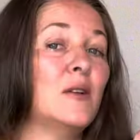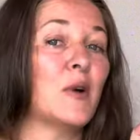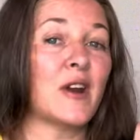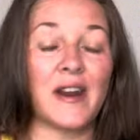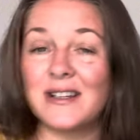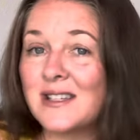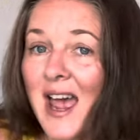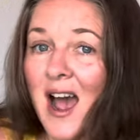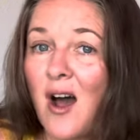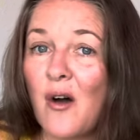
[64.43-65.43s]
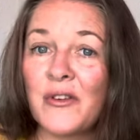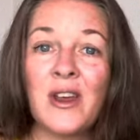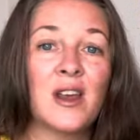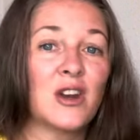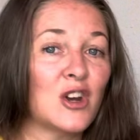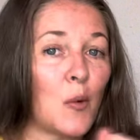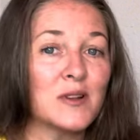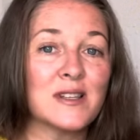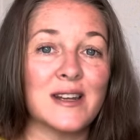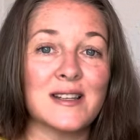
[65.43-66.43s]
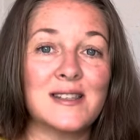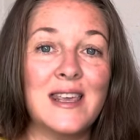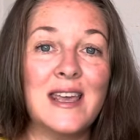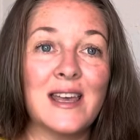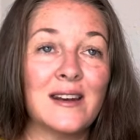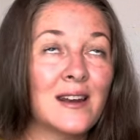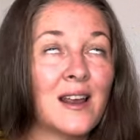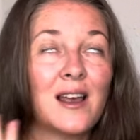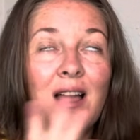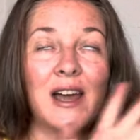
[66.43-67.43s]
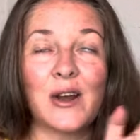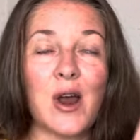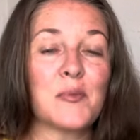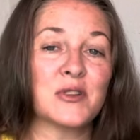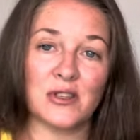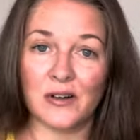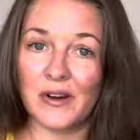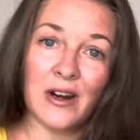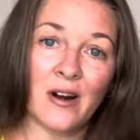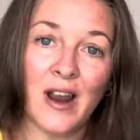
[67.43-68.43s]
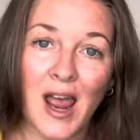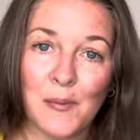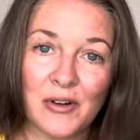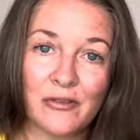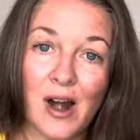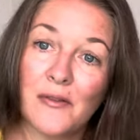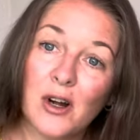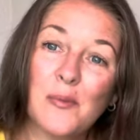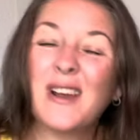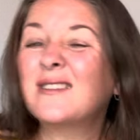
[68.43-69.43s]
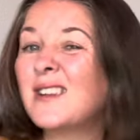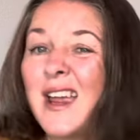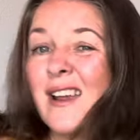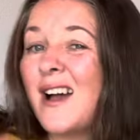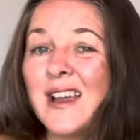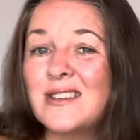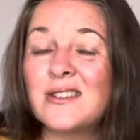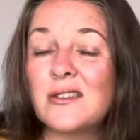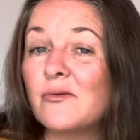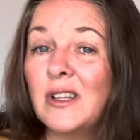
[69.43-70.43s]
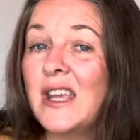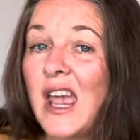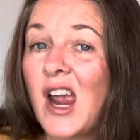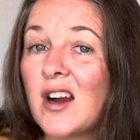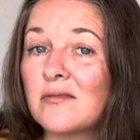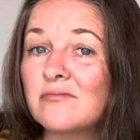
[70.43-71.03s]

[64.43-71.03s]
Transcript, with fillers: we're not in town. No one's going to see it. I know I'm preserving it on camera forever, but like, I just don't really care.